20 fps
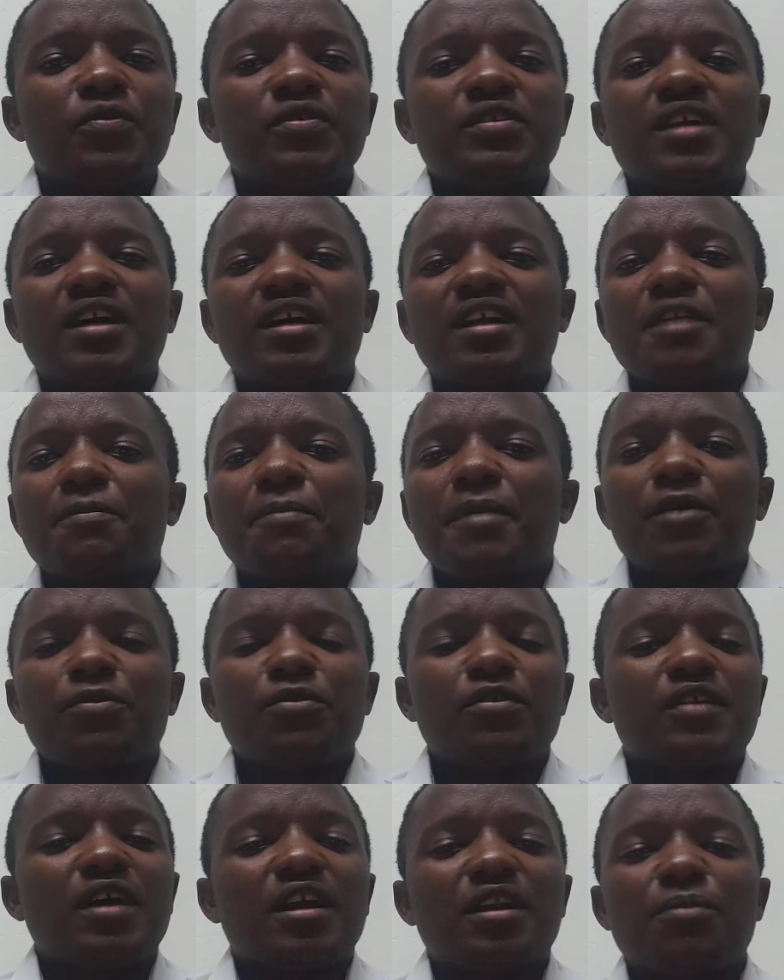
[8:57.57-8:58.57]
This is a great
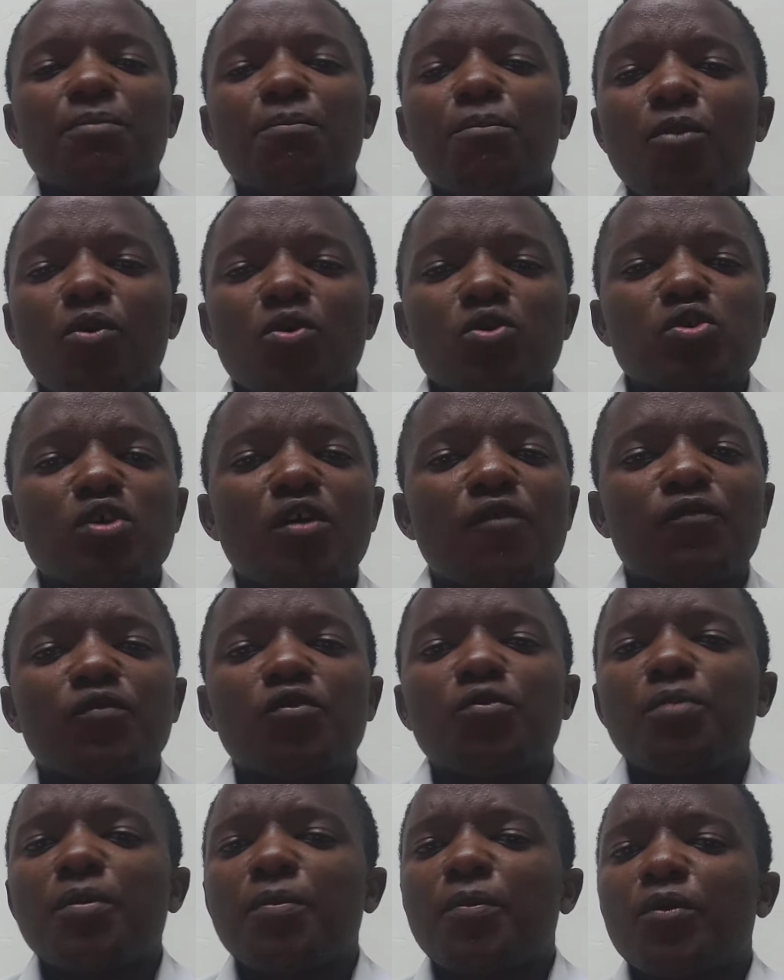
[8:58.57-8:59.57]
pathway that most of
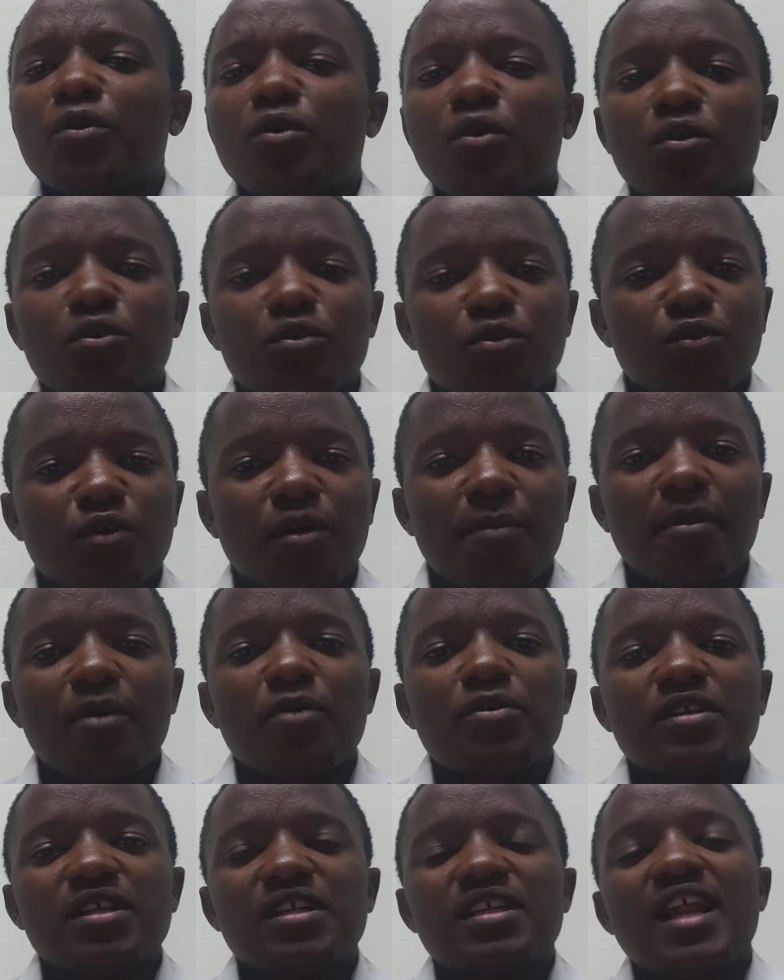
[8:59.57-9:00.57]
you people don't know
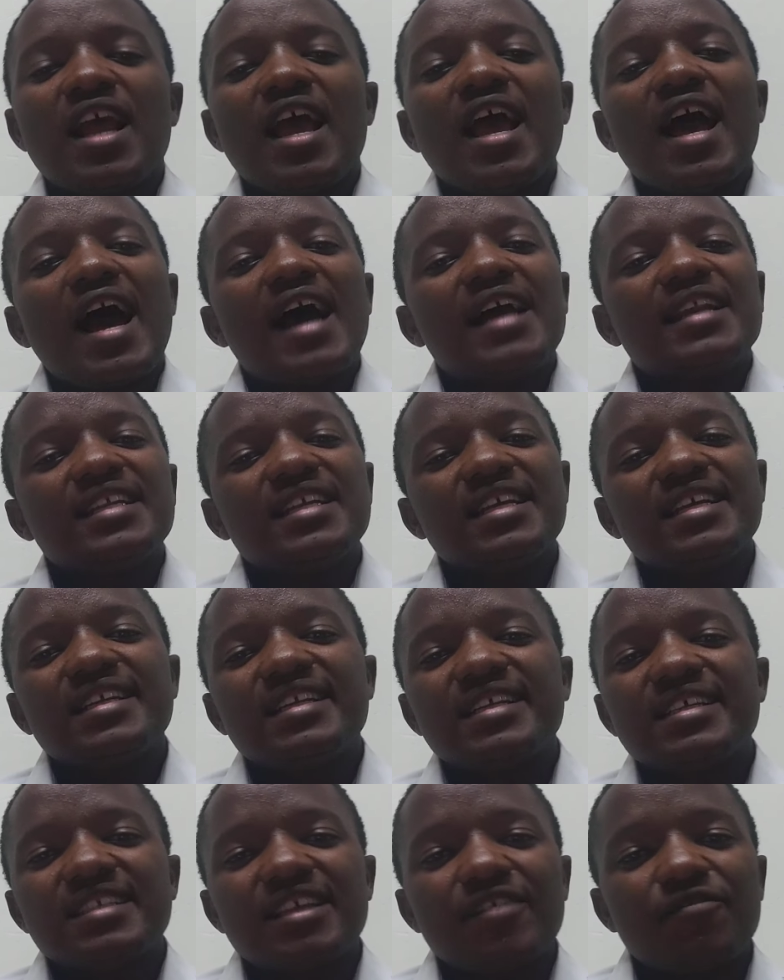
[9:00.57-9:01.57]
about it, and
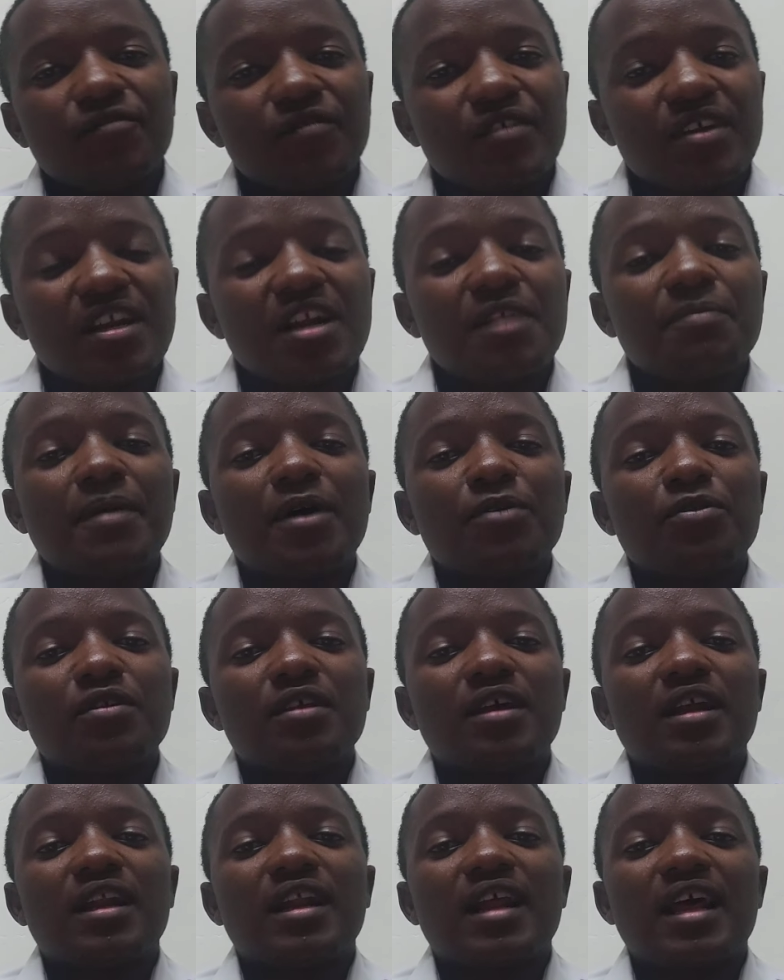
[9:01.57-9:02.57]
it is a great pathway
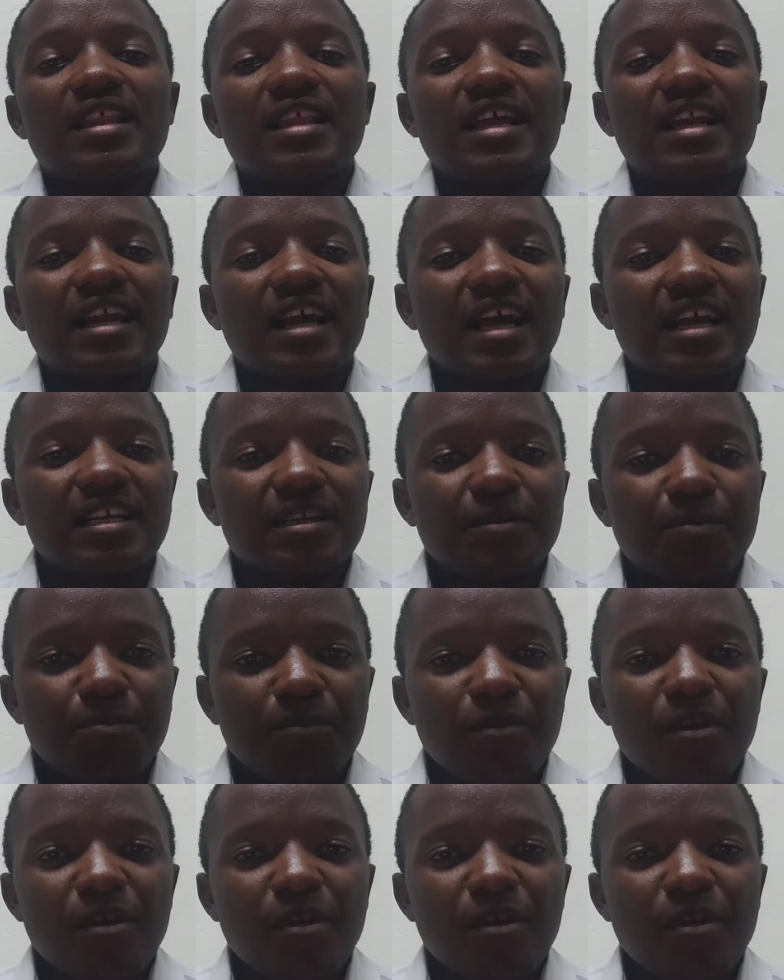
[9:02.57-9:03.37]
that can